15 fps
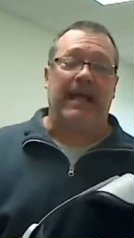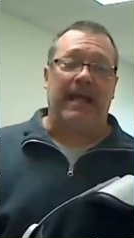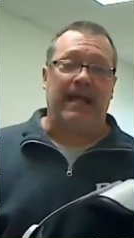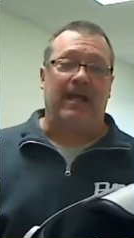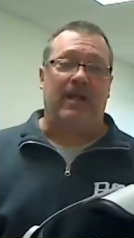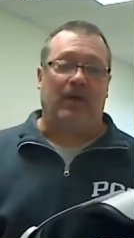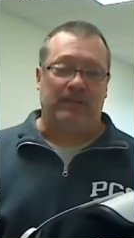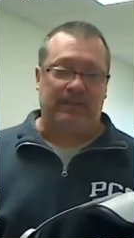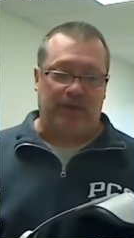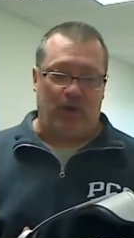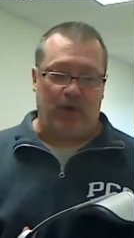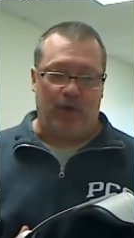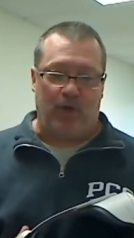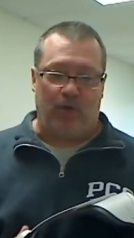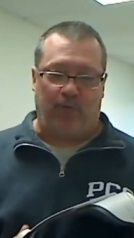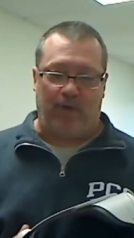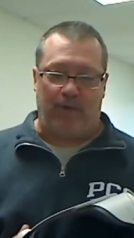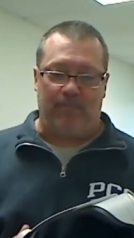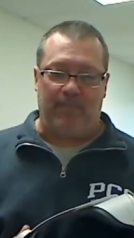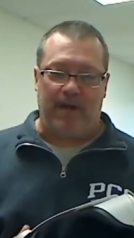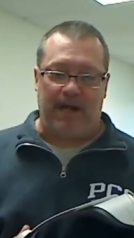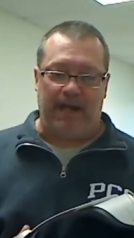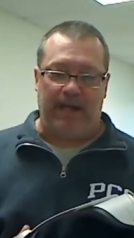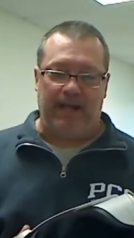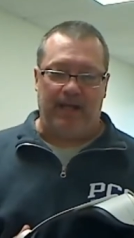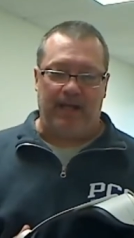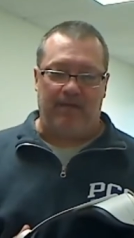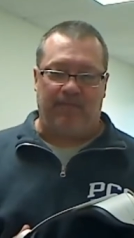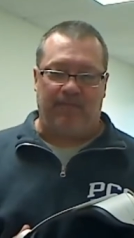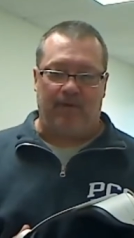and it also,
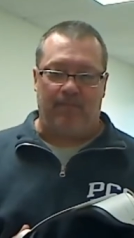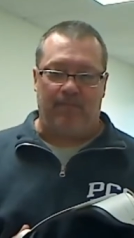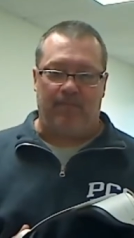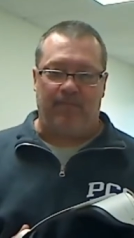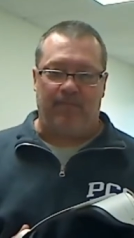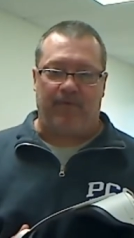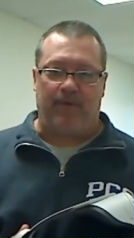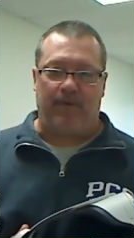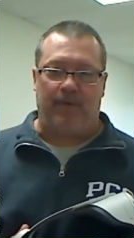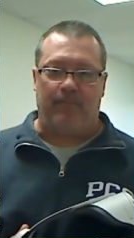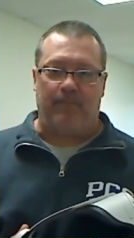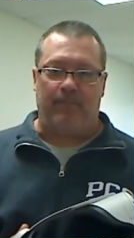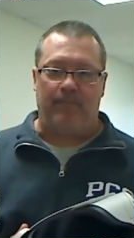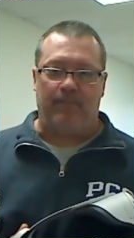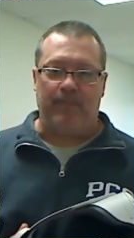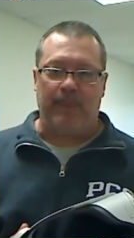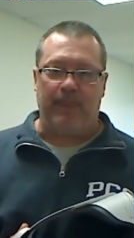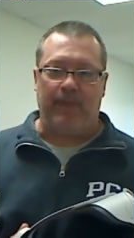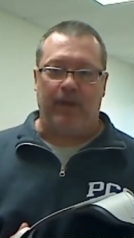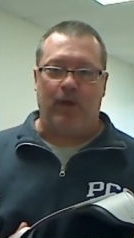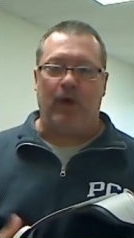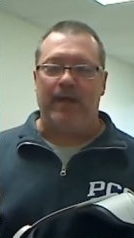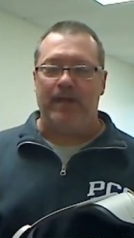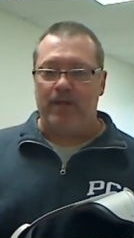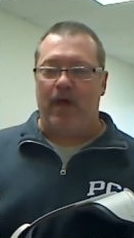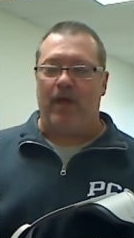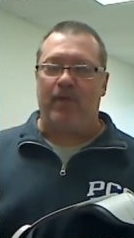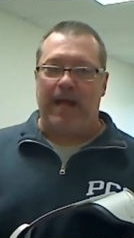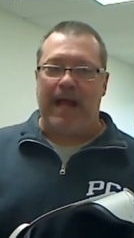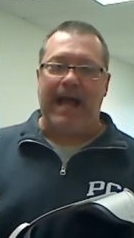from
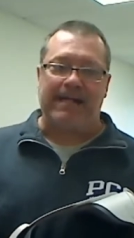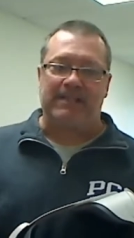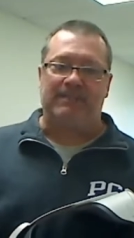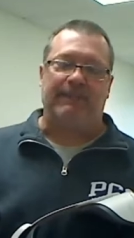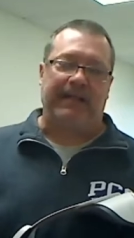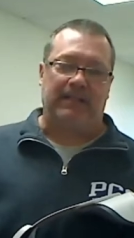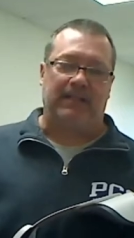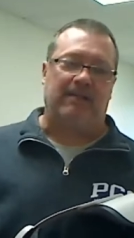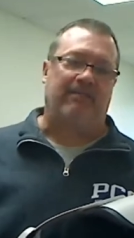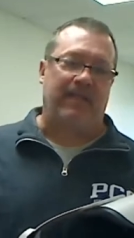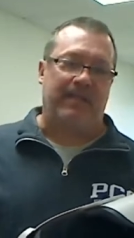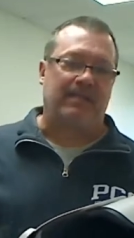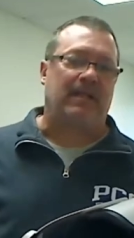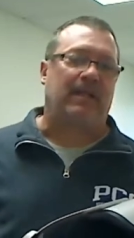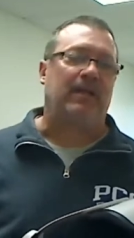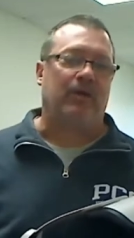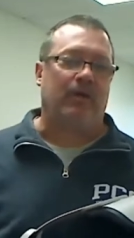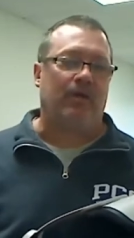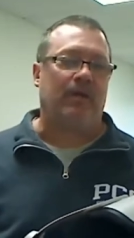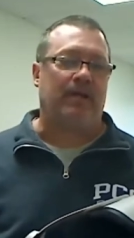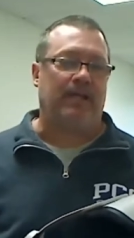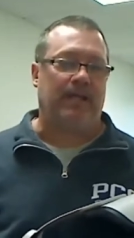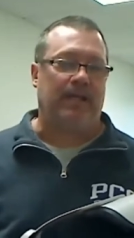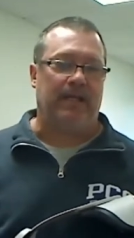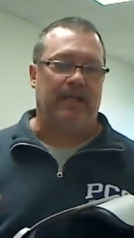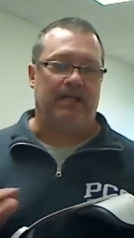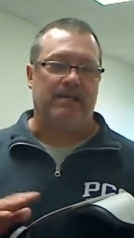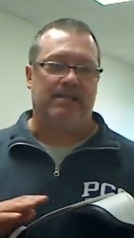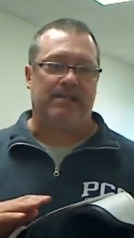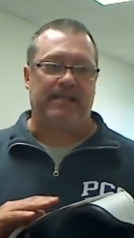another aspect of the security
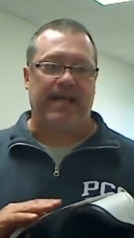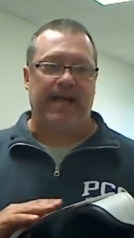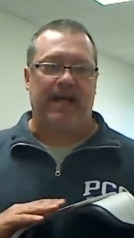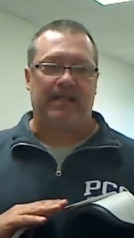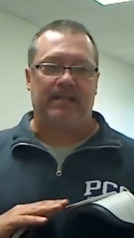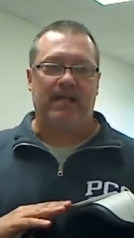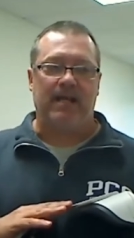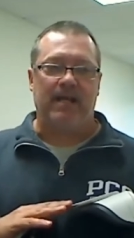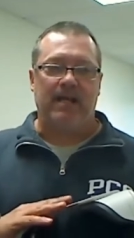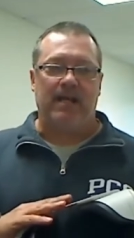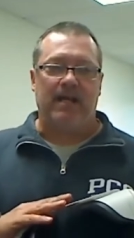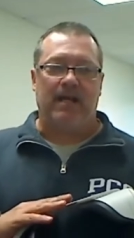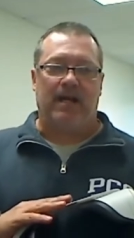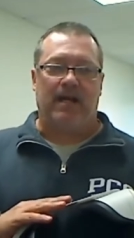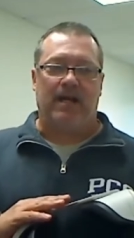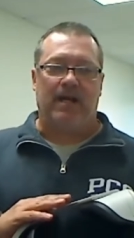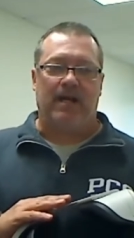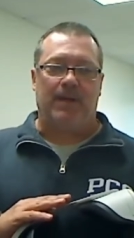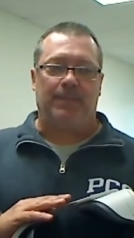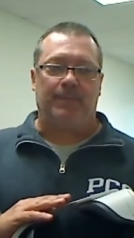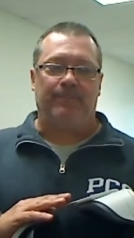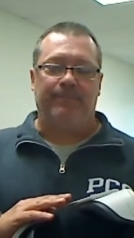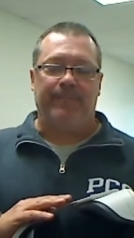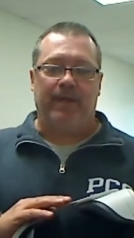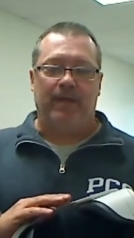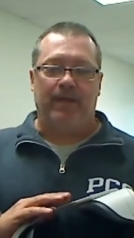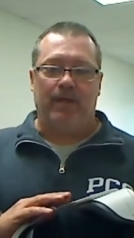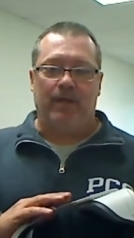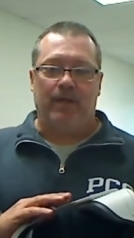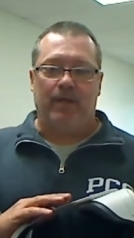is that
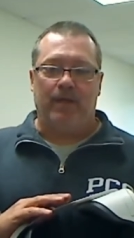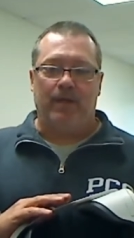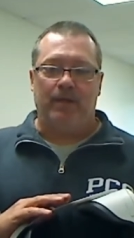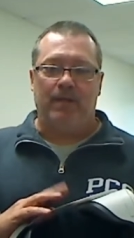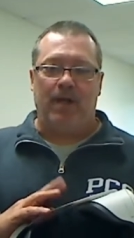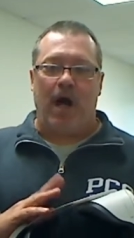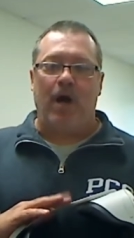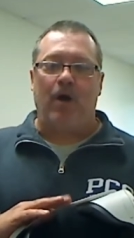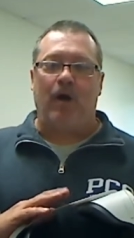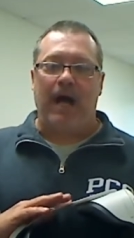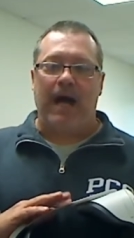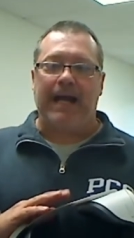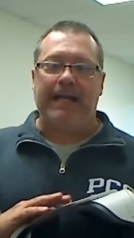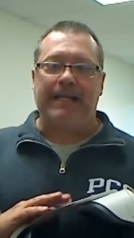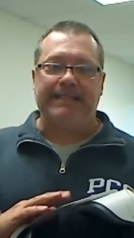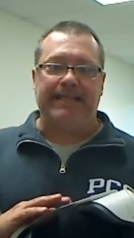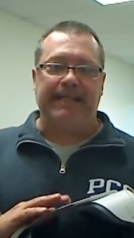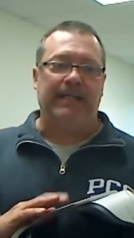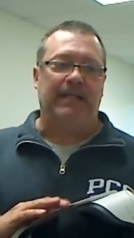our IT